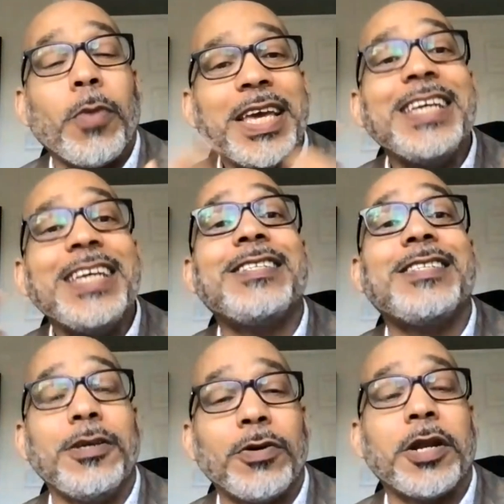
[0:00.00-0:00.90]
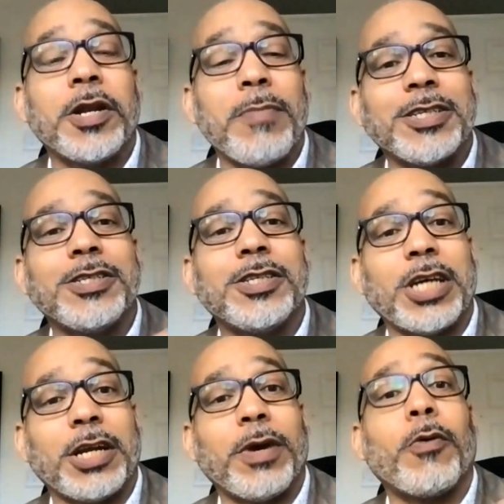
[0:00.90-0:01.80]
be quite easy, you could
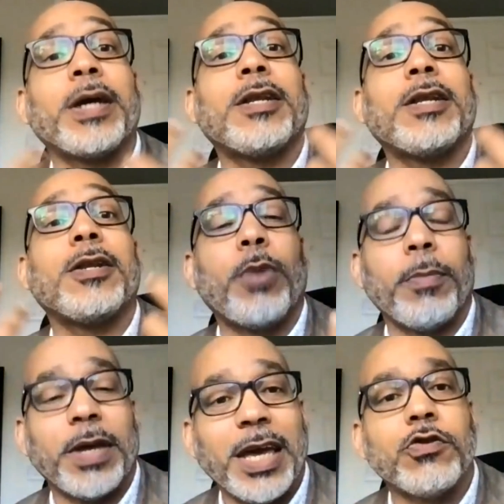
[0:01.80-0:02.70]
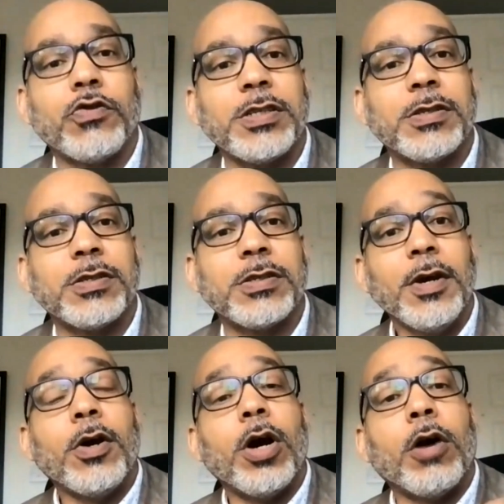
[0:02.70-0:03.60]
imagine, to generate quite a lot of public
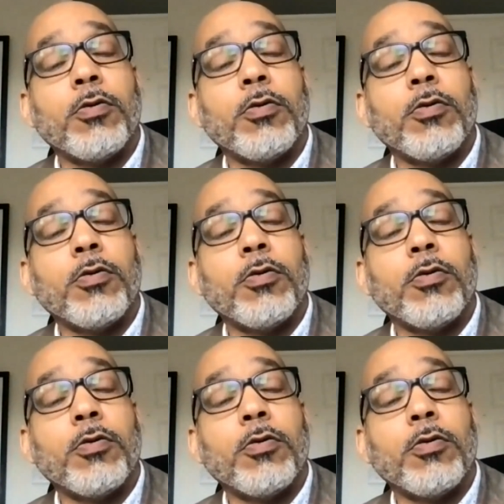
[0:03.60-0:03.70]
interest